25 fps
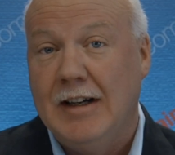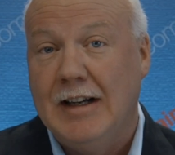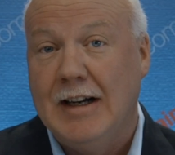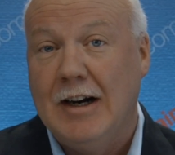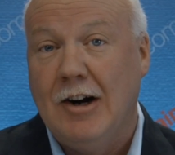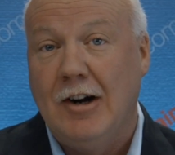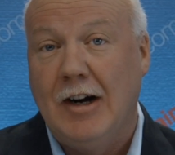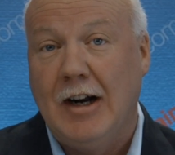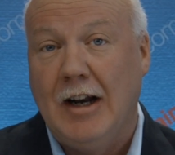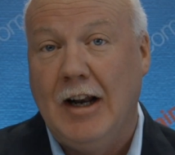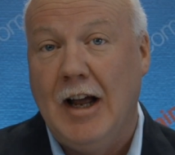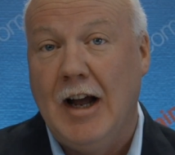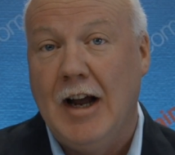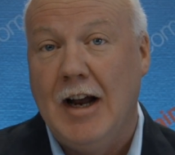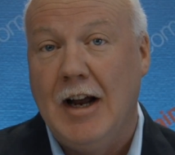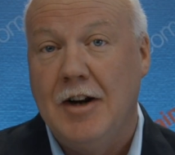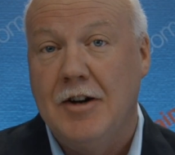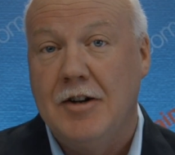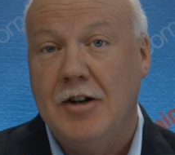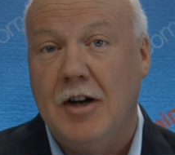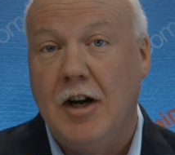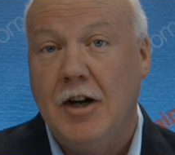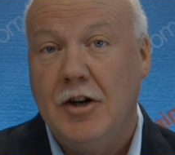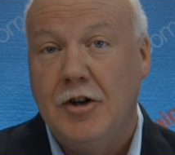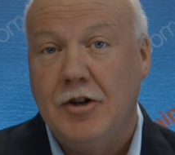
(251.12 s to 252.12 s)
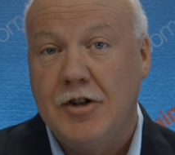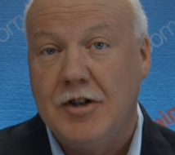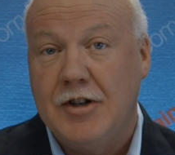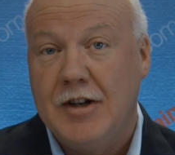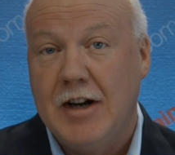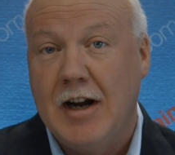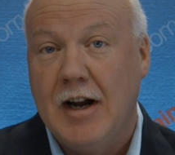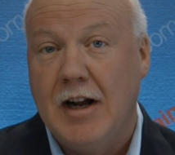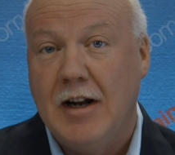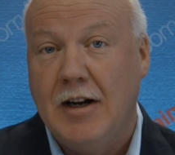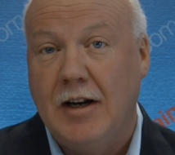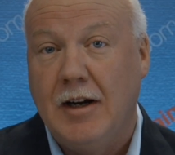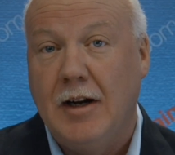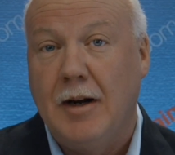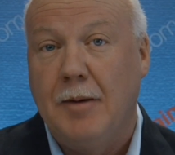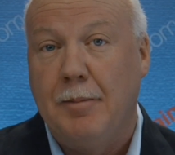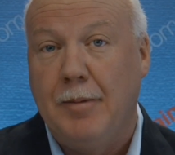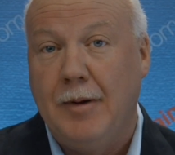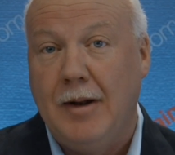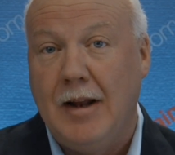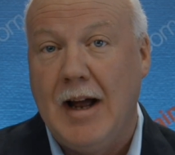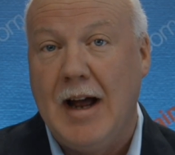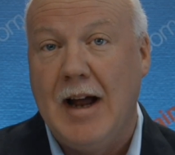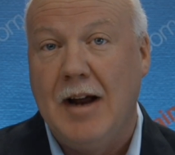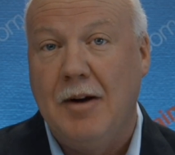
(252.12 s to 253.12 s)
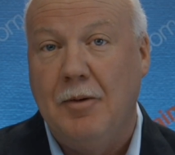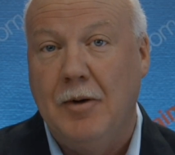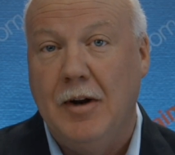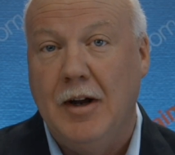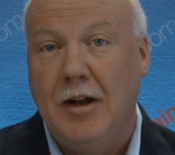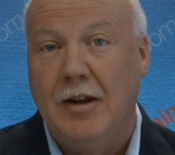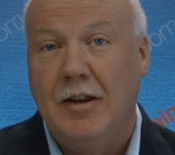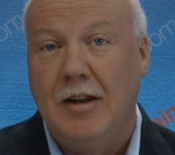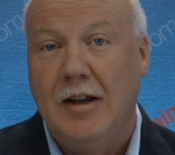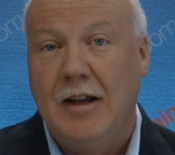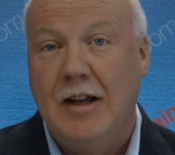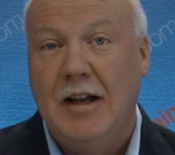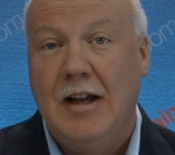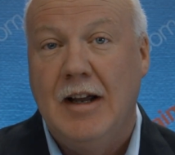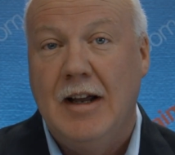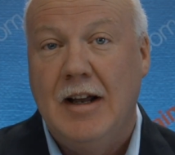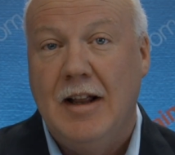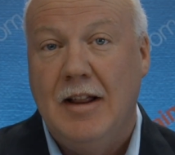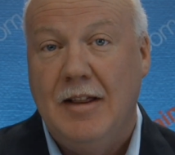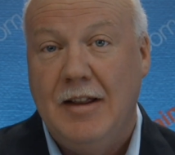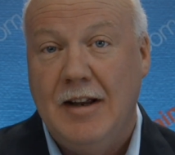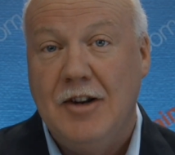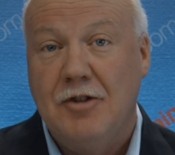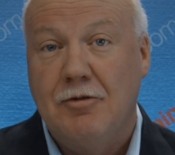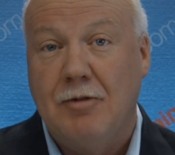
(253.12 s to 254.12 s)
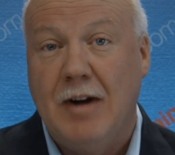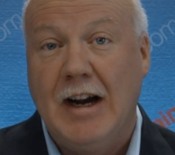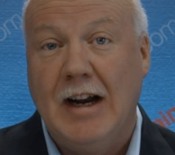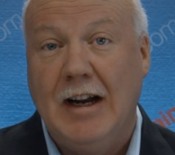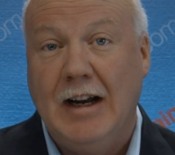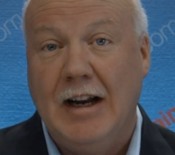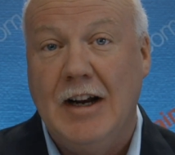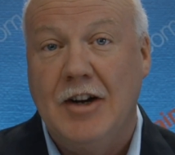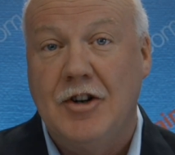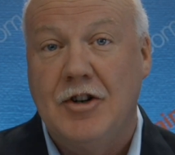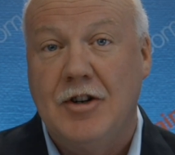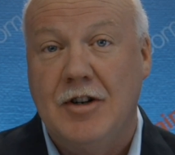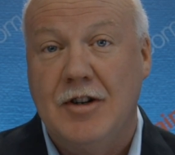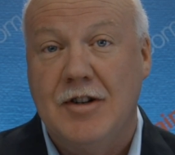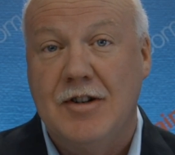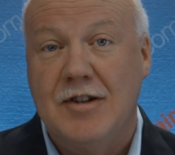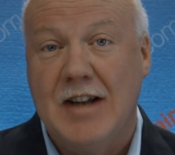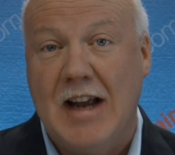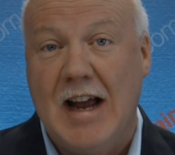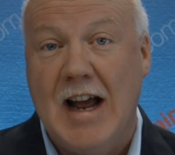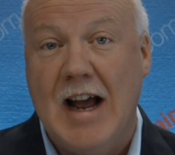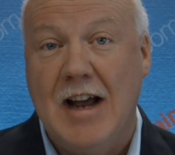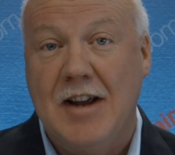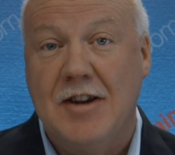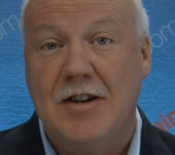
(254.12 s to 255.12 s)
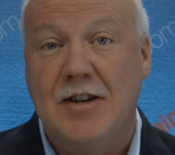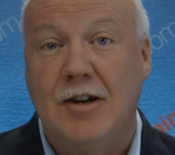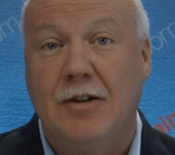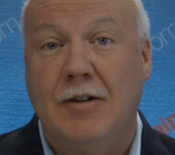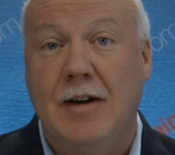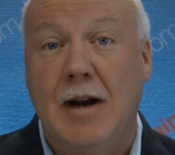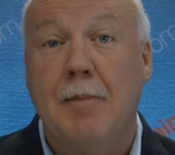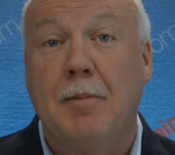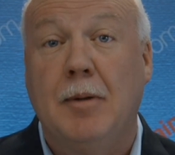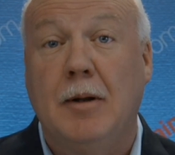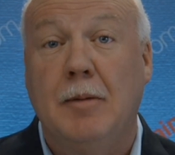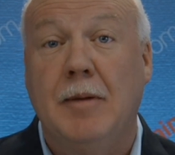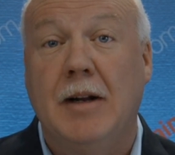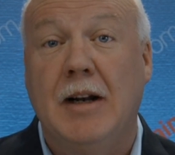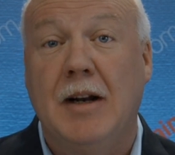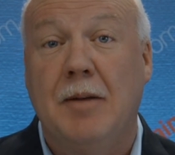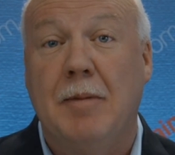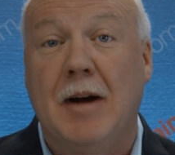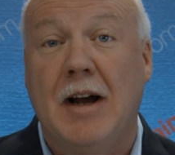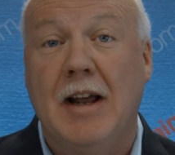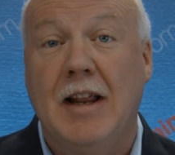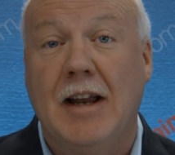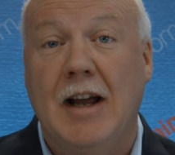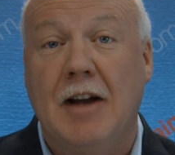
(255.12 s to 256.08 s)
and our clients understand and comply with these regulations as they're implemented by the